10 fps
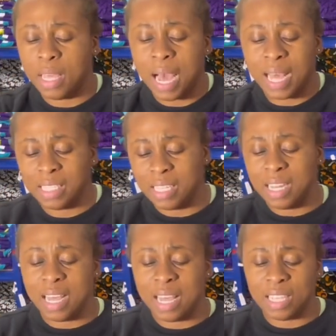
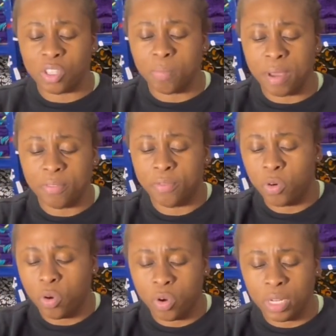Asana is on my
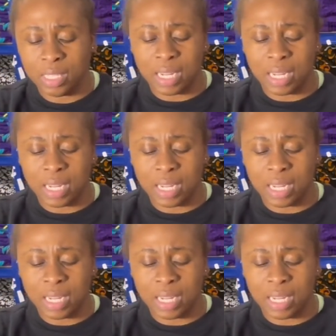phone, is an